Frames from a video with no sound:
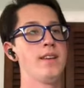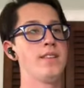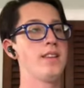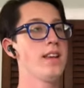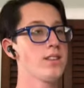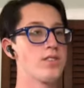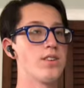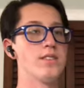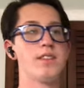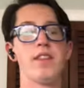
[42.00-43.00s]
the
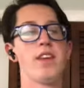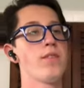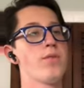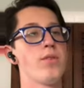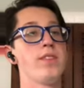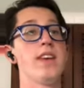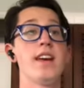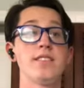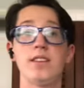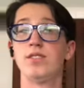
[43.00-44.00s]
electrons, and therefore the
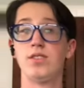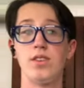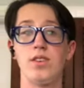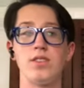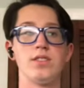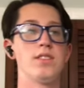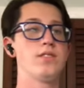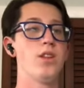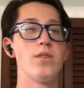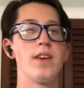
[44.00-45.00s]
excess charge, is
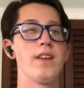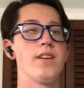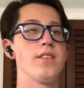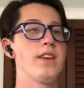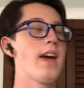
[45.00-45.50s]
located on the